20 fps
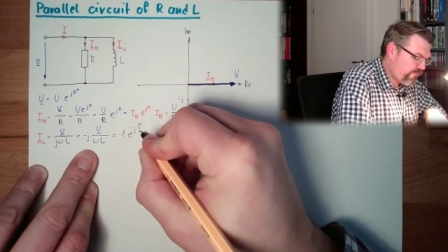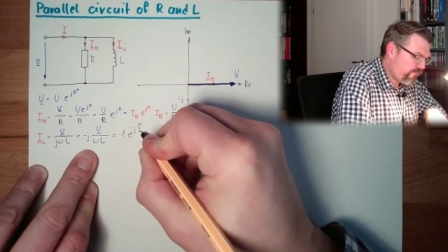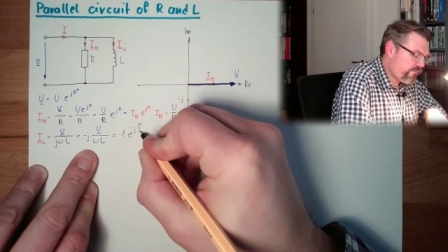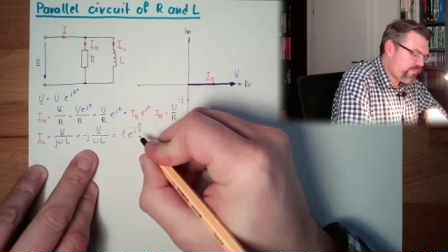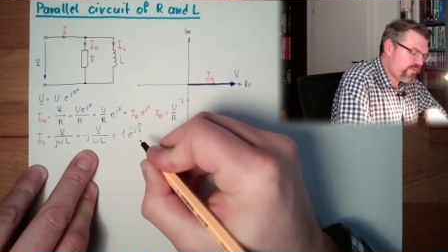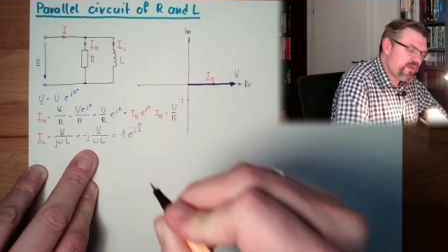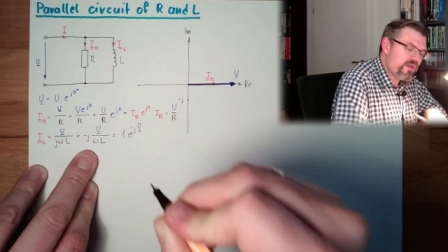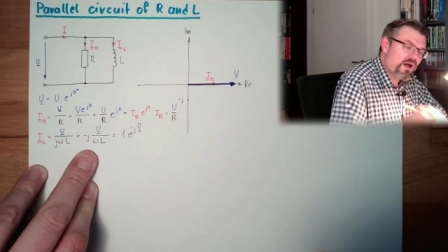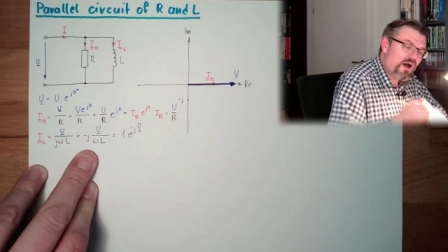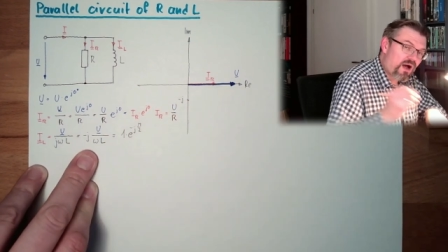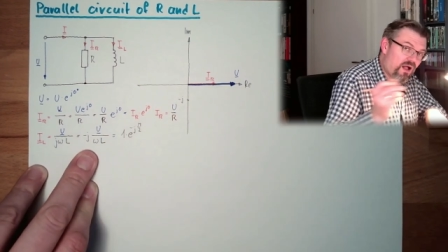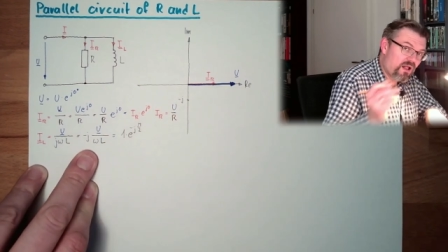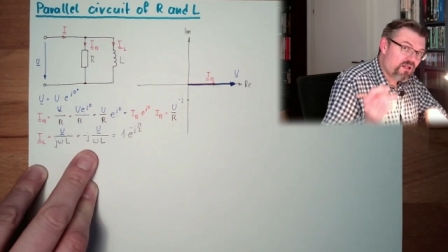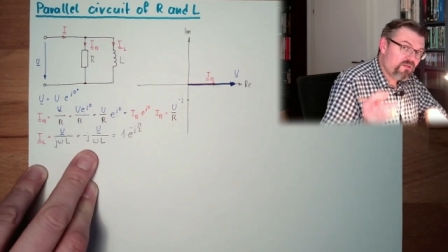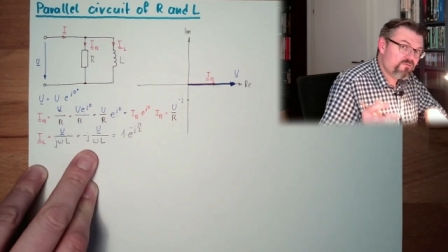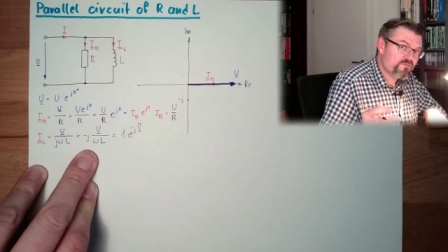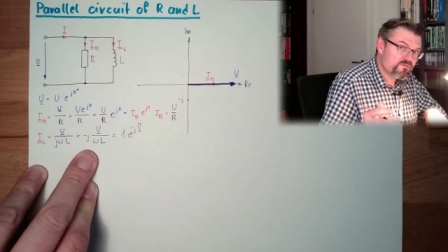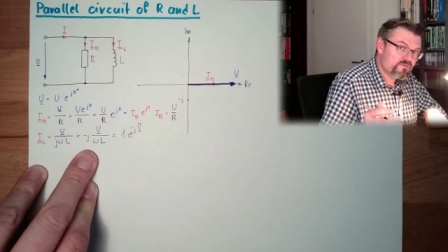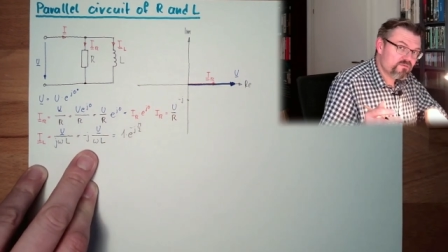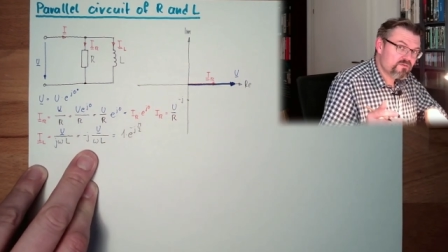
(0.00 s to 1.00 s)
pi
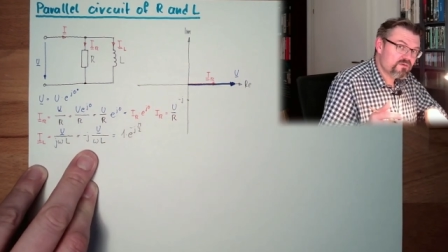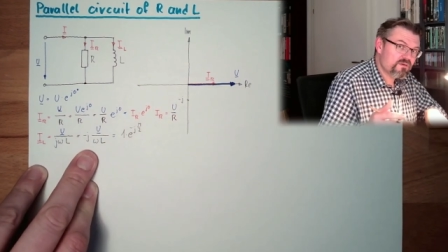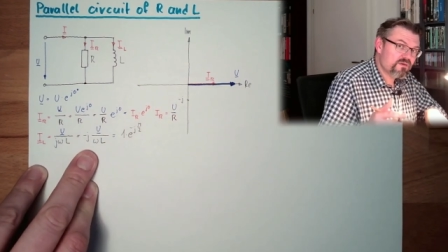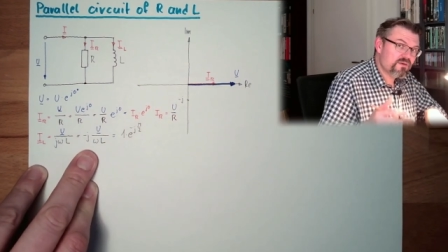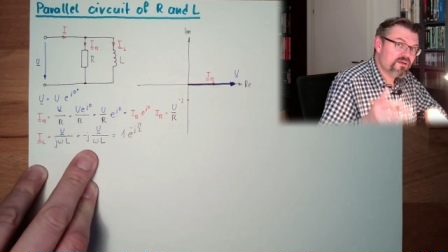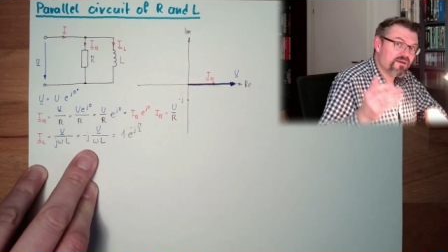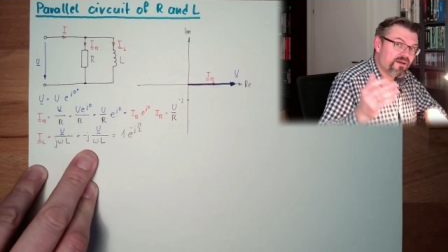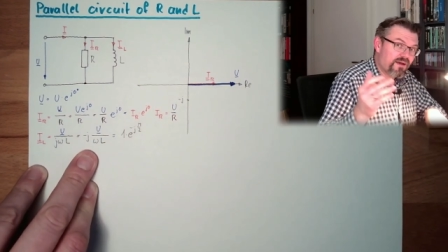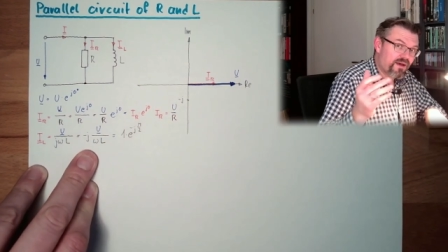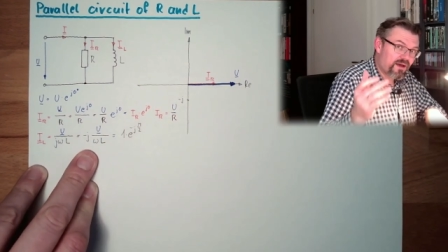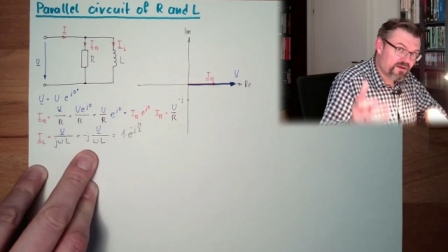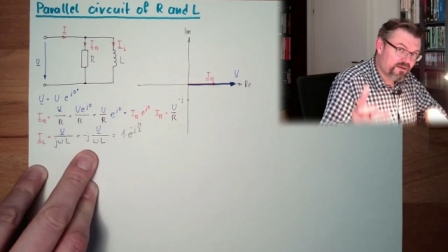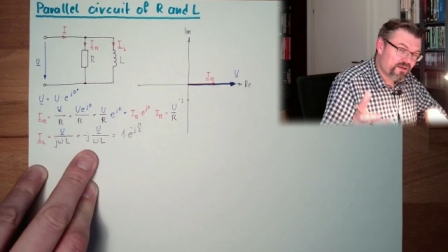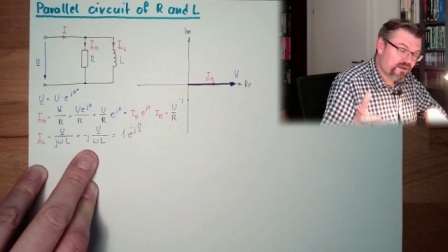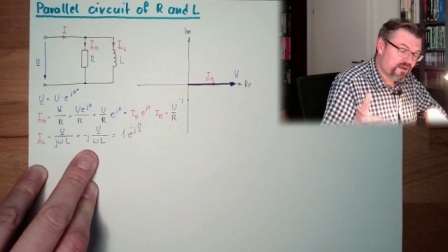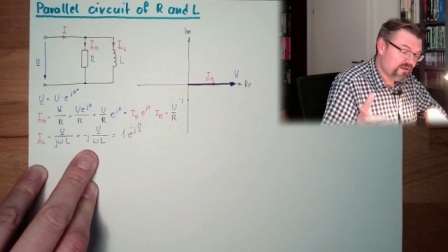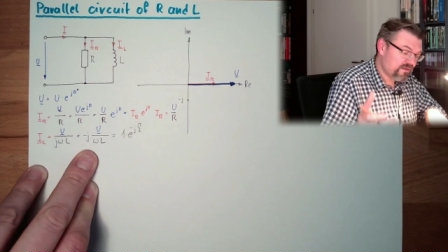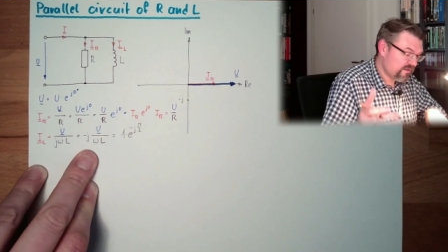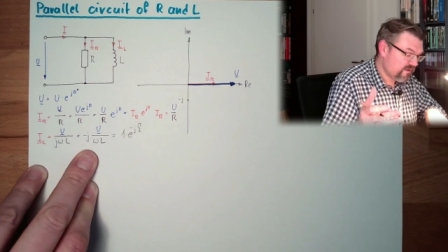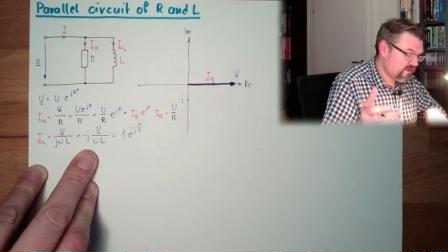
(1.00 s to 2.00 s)
half
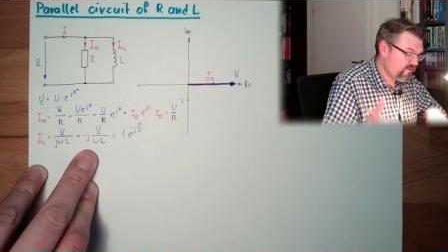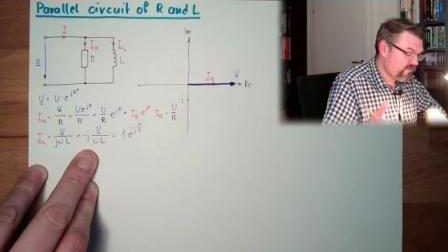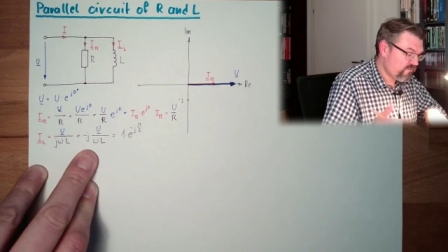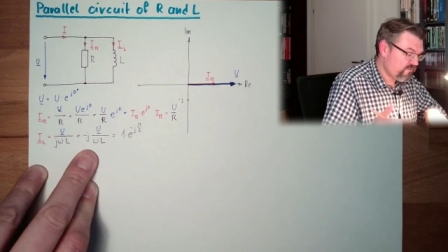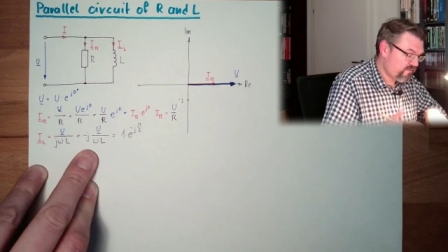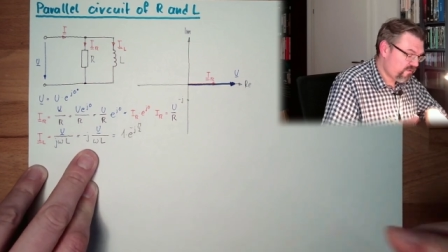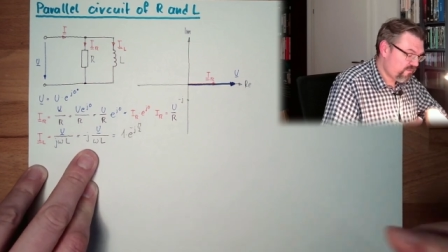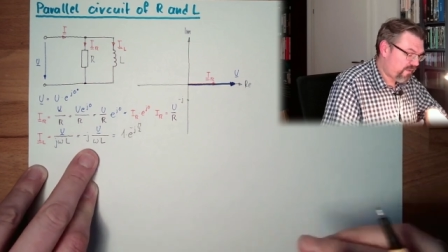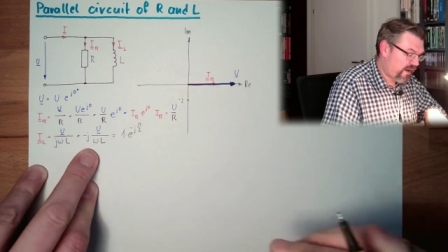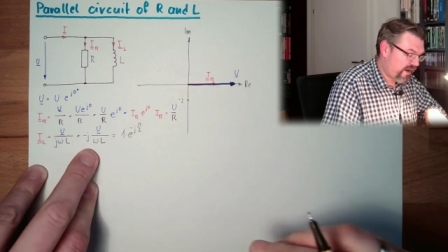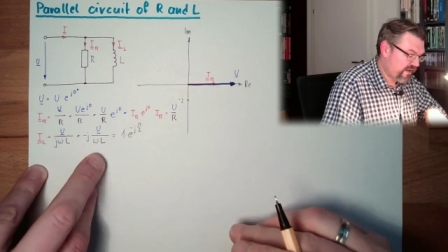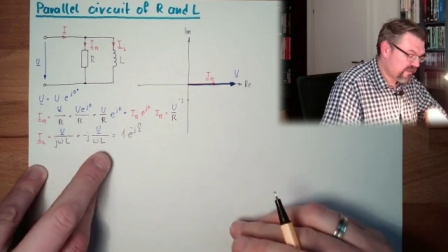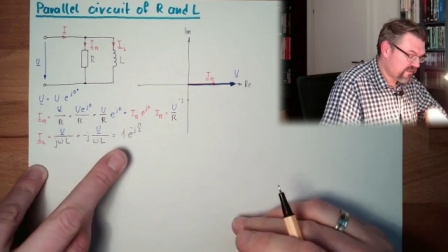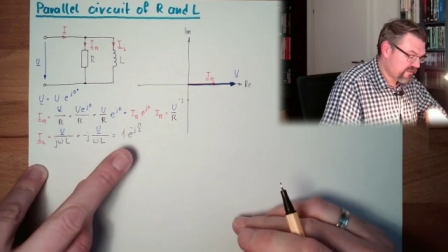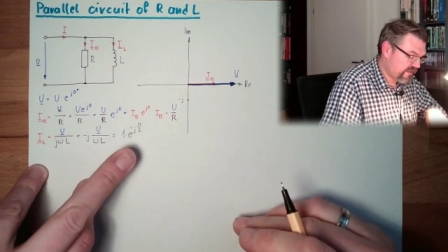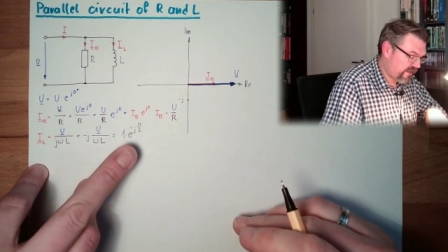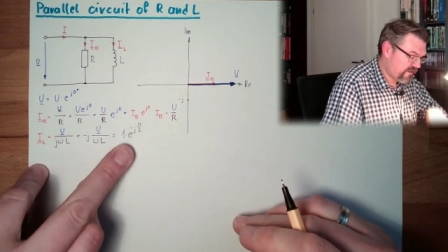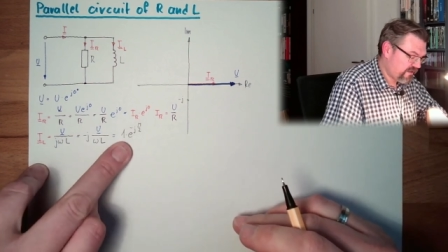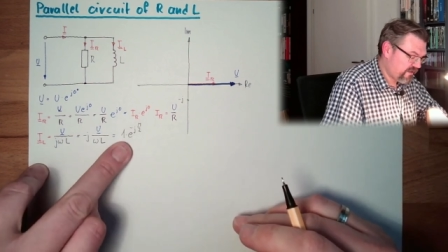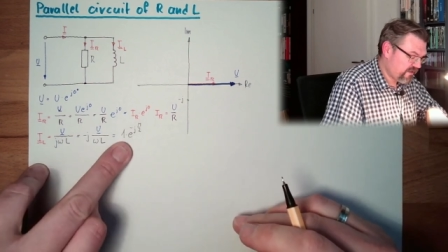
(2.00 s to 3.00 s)
radiant for minus
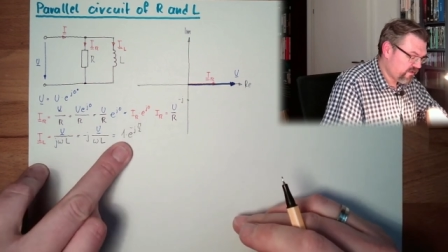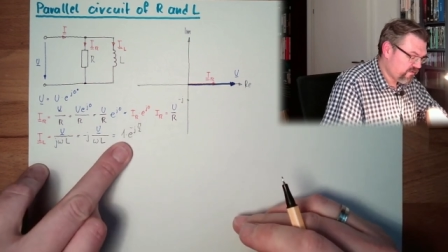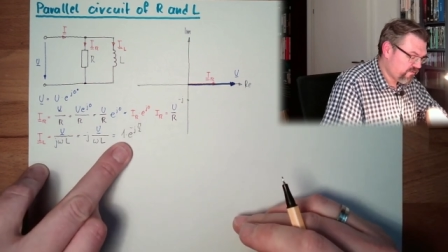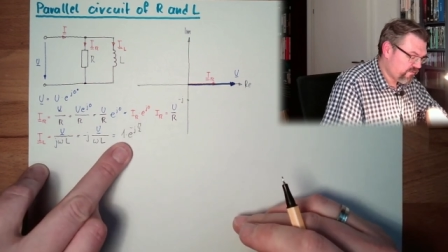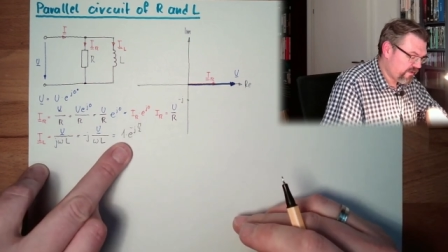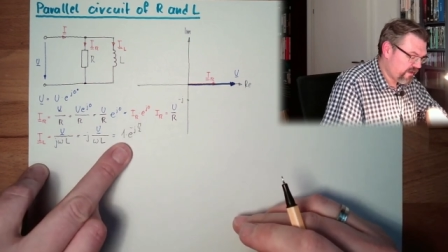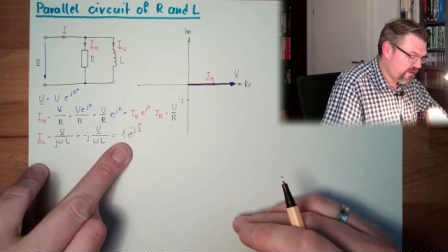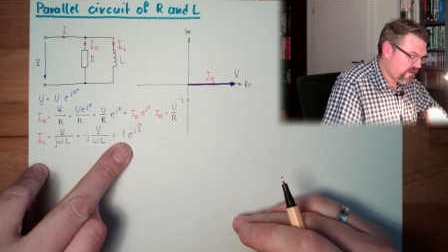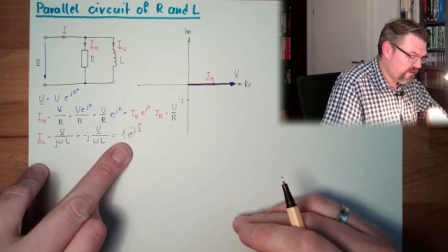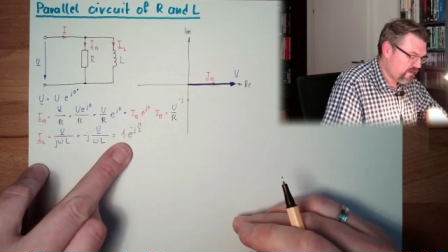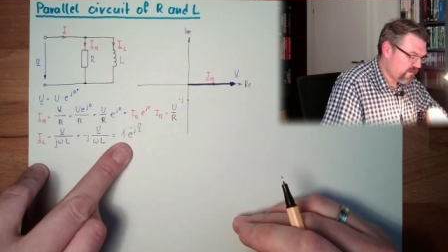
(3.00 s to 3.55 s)
90 degree.